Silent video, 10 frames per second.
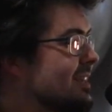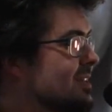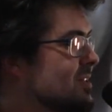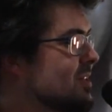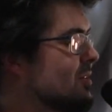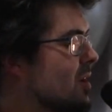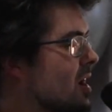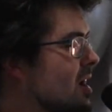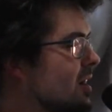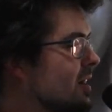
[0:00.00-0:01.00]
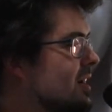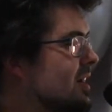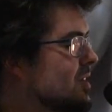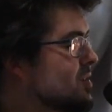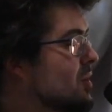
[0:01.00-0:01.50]
You see, your
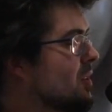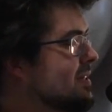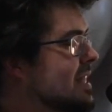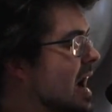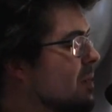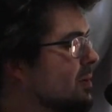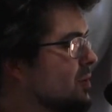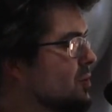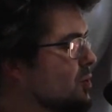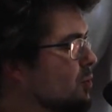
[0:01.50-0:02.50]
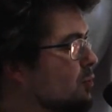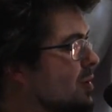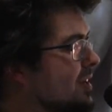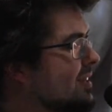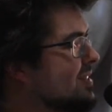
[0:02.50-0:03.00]
heart is solid diamond, and it
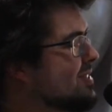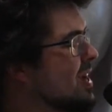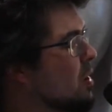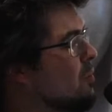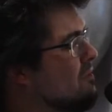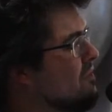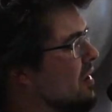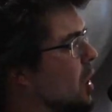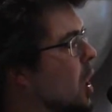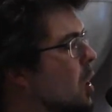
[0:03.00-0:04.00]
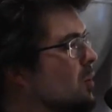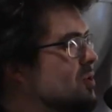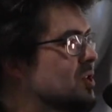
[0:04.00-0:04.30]
rings when fate calls.